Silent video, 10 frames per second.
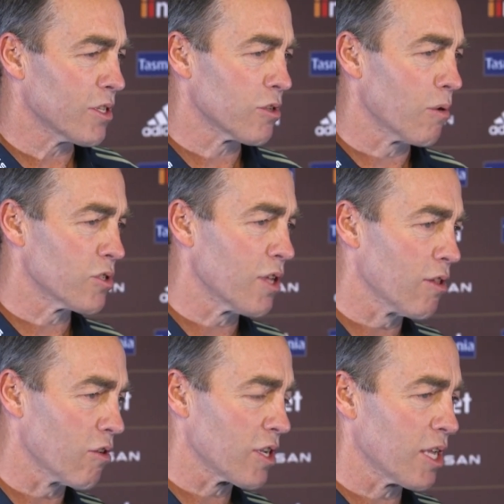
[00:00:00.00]
was no
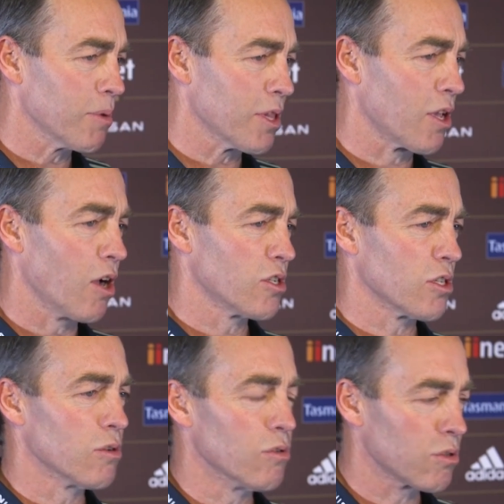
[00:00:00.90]
longer going to be the coach
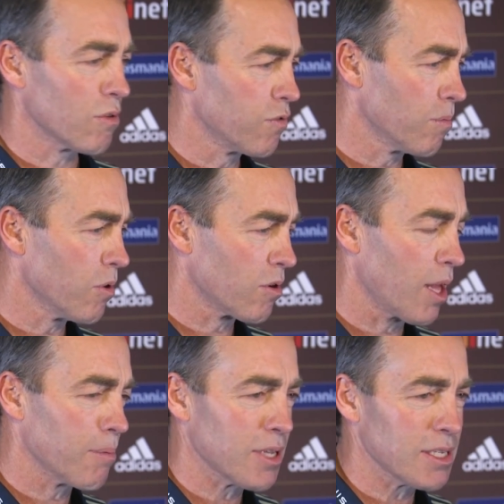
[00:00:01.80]
of the Hawthorn Football
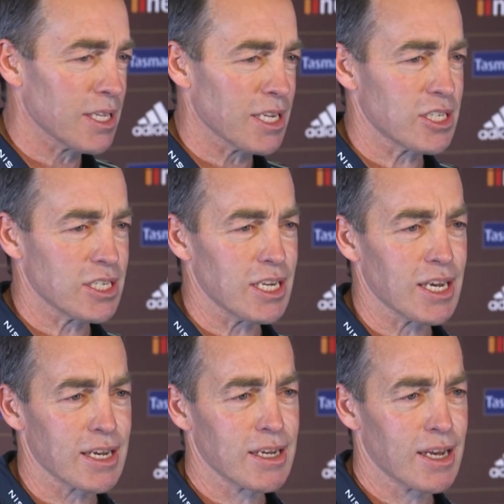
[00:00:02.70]
Club at the end of next
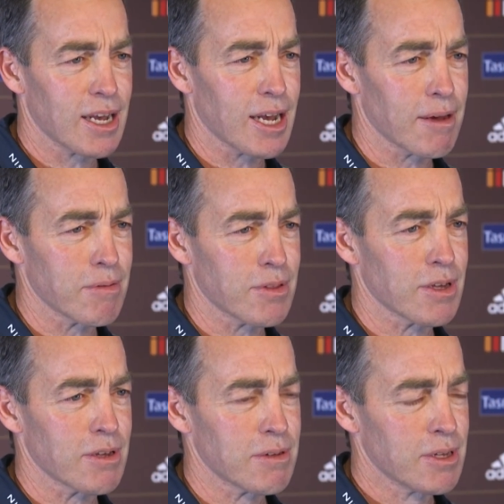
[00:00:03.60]
year,
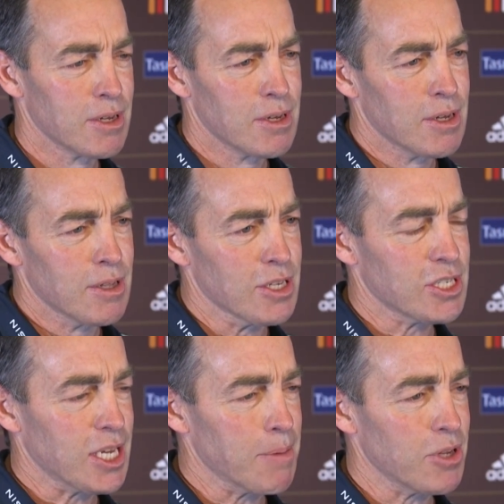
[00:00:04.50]
the
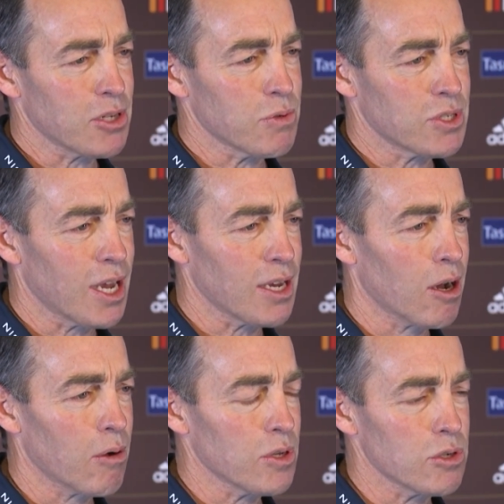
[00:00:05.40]
sceptics were saying,
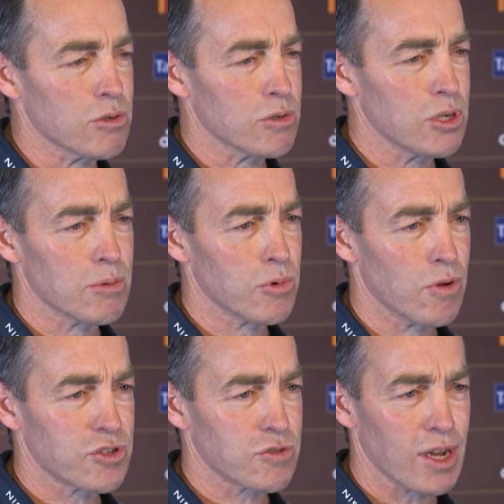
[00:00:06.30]
"Oh, well, he'll
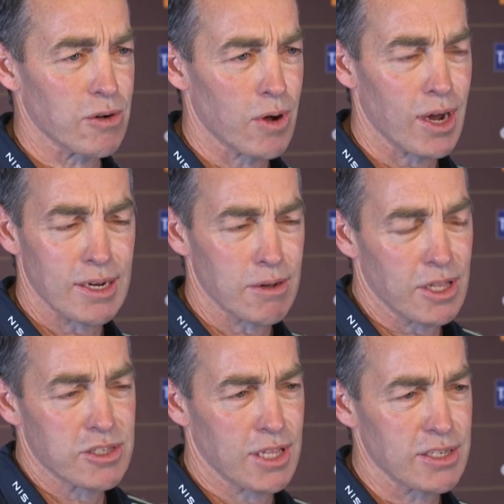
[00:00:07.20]
move straight away." No,
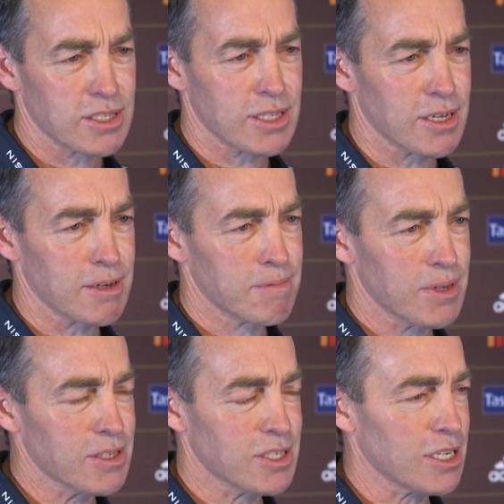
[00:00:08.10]
that's the
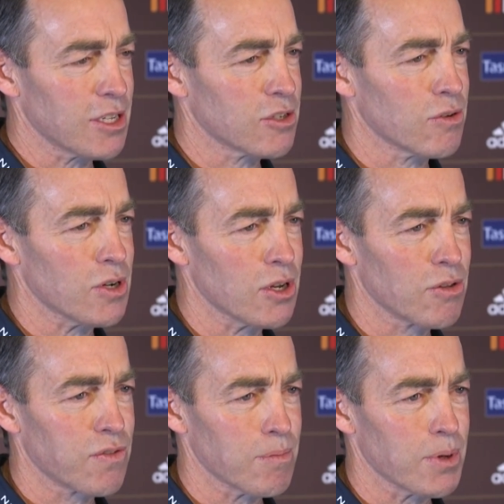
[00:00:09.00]
in sickness or in
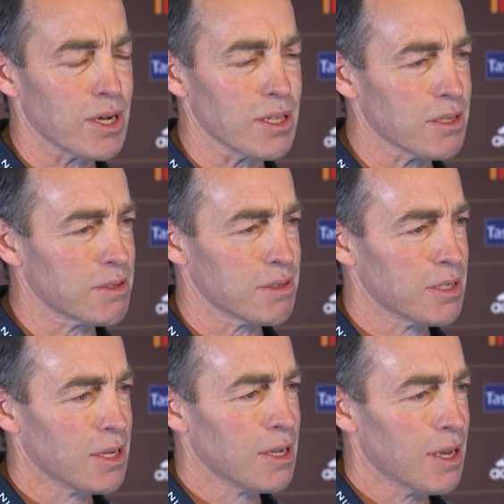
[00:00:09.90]
health for me. That's
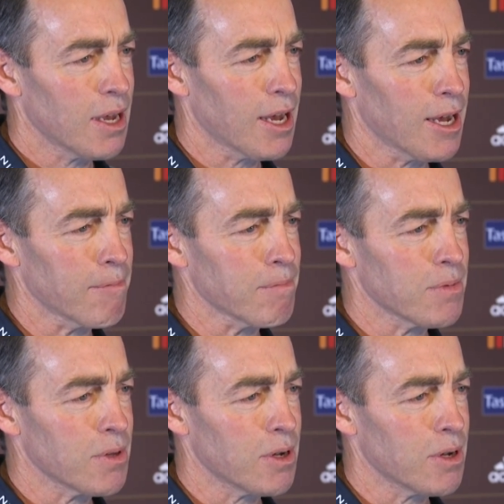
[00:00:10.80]
I'm